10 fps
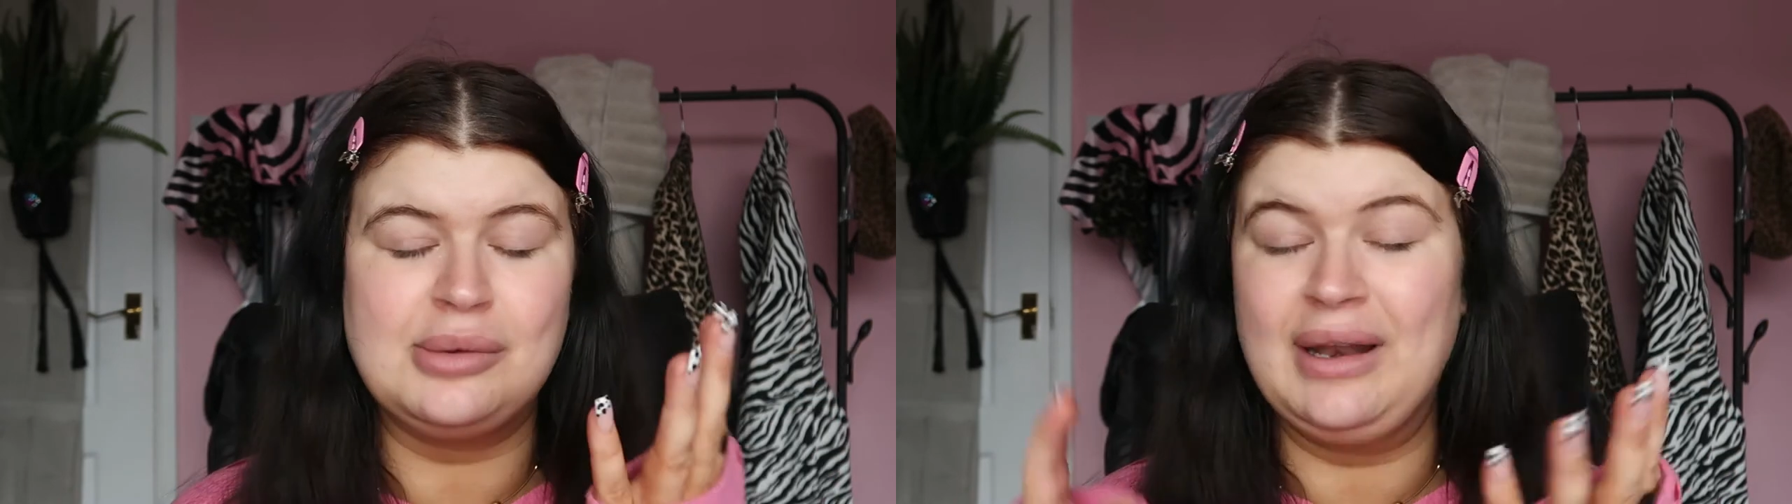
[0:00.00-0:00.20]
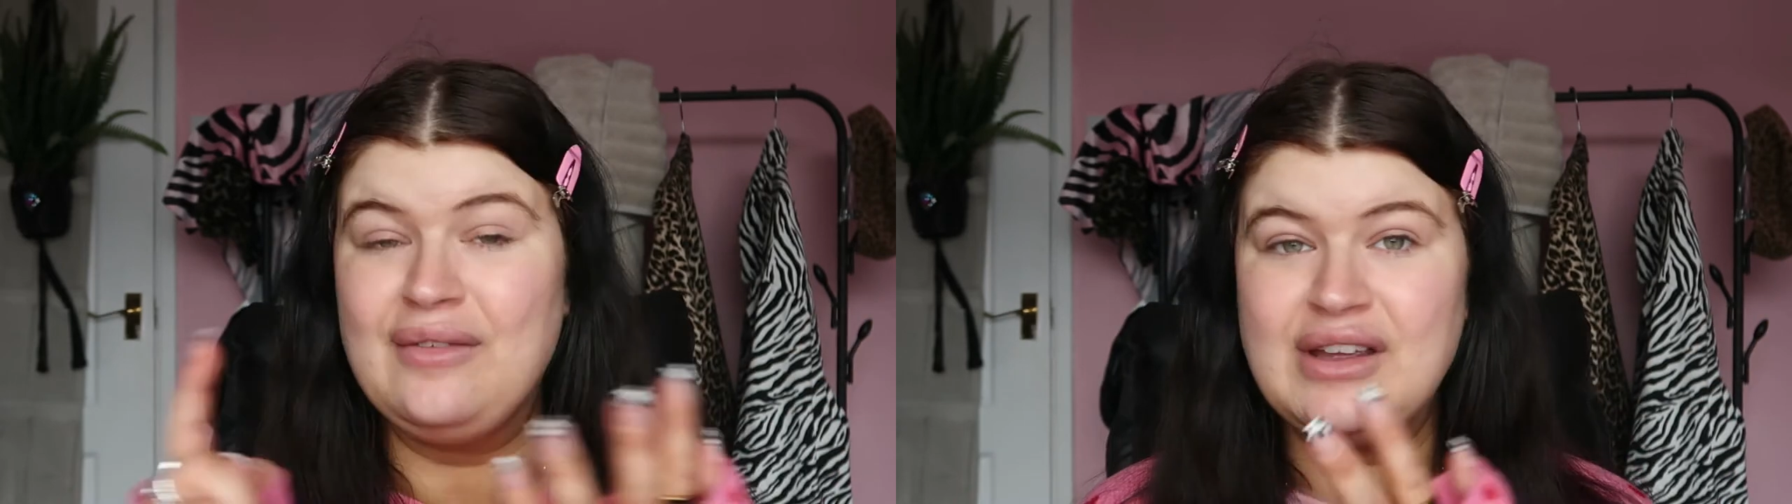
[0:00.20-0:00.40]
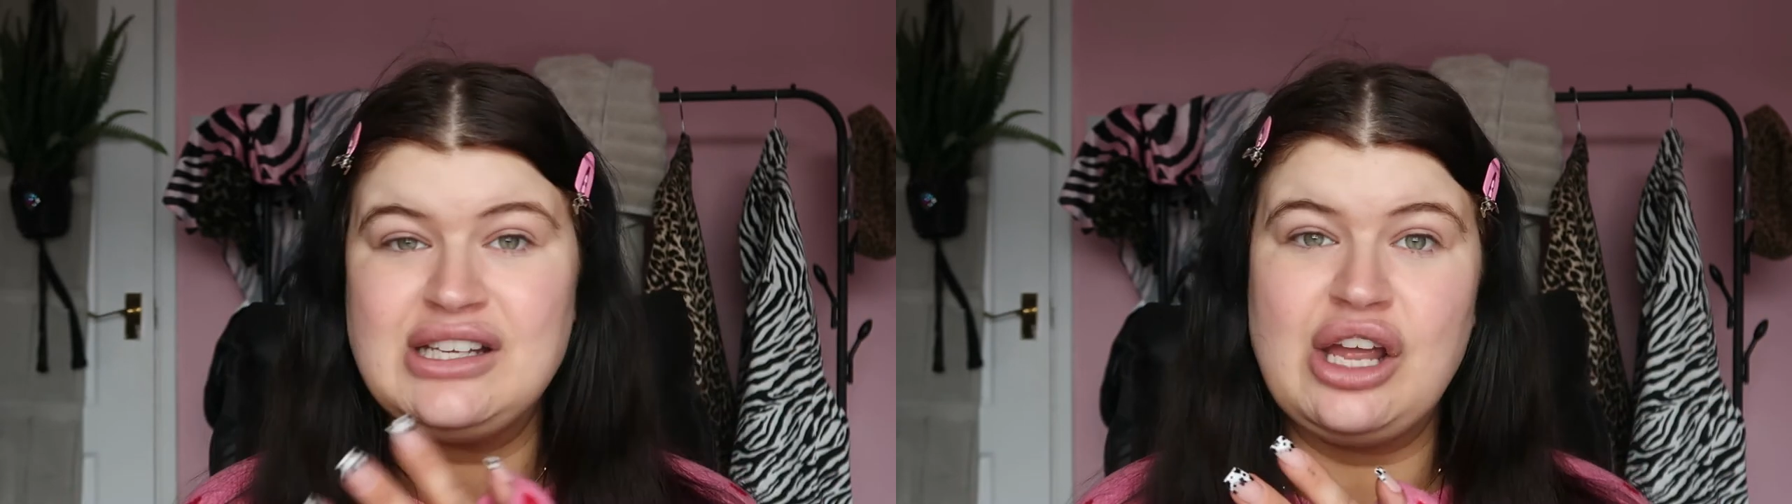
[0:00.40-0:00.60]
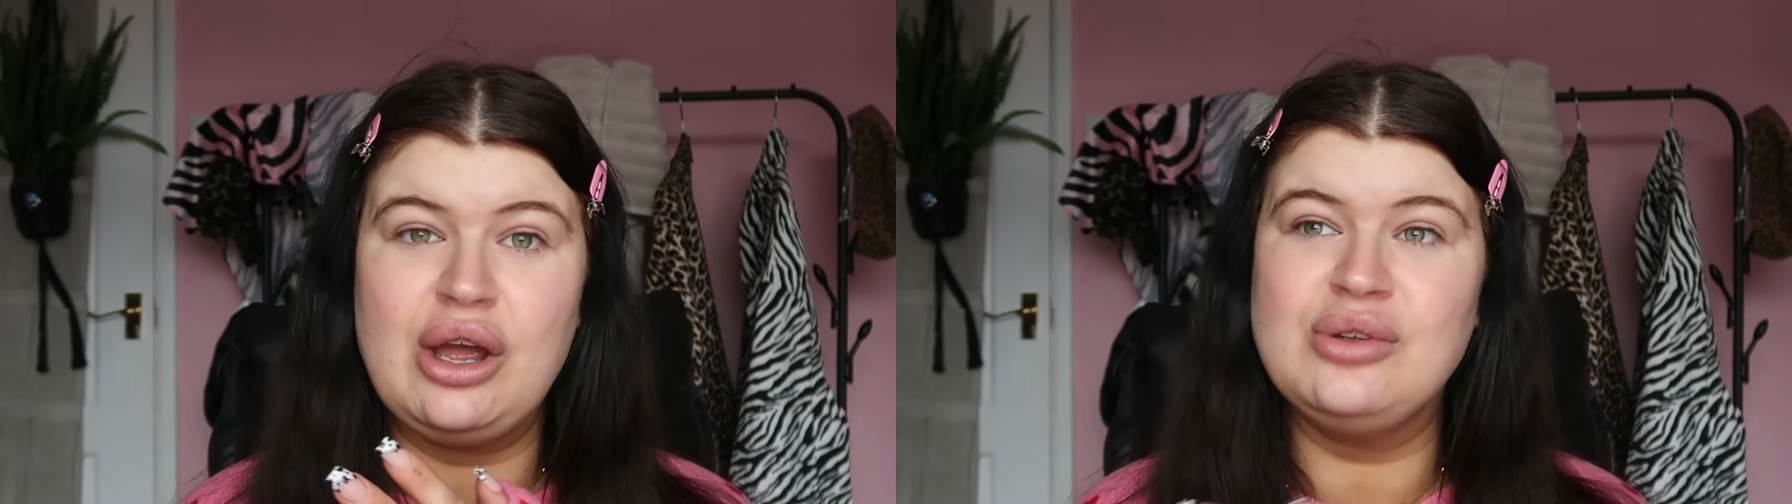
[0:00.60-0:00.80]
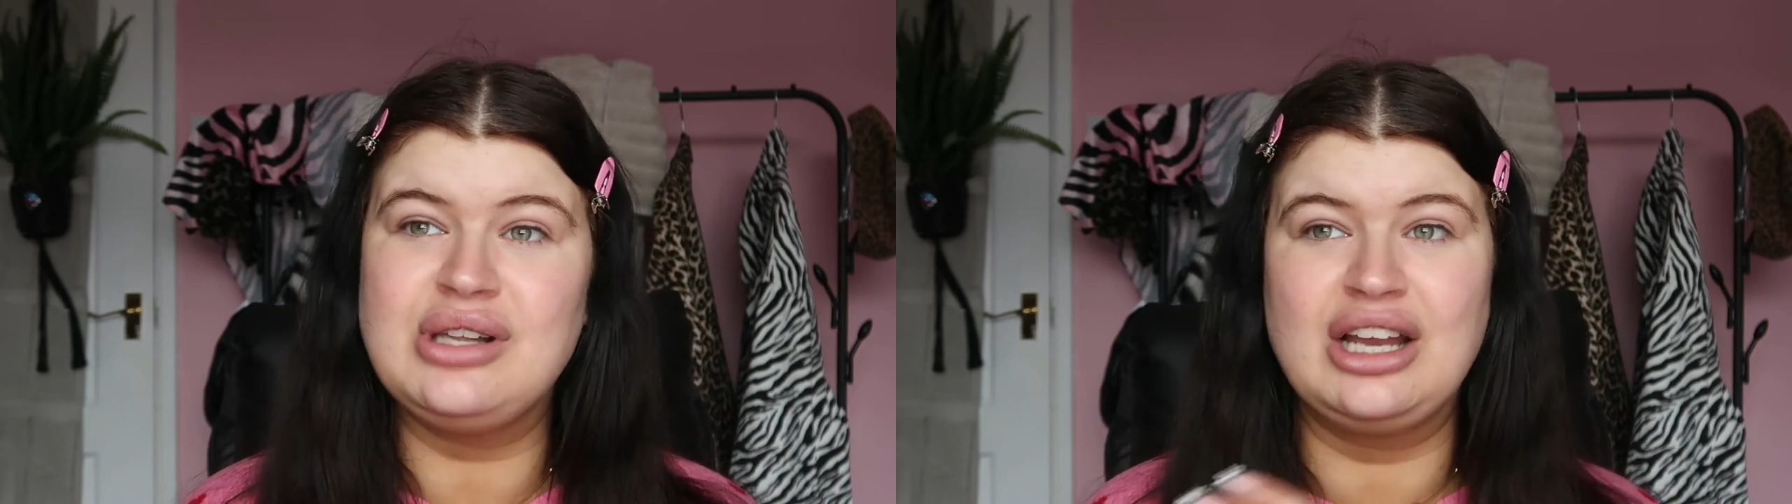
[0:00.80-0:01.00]
so many
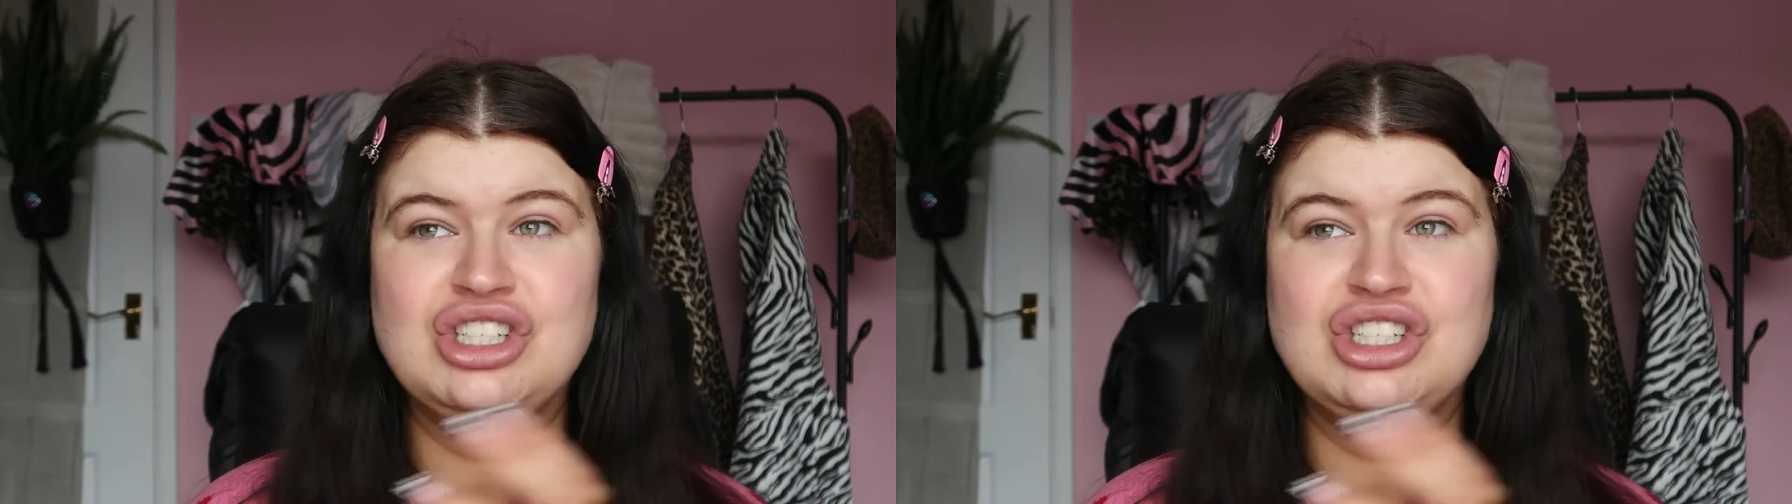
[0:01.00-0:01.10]
videos, and like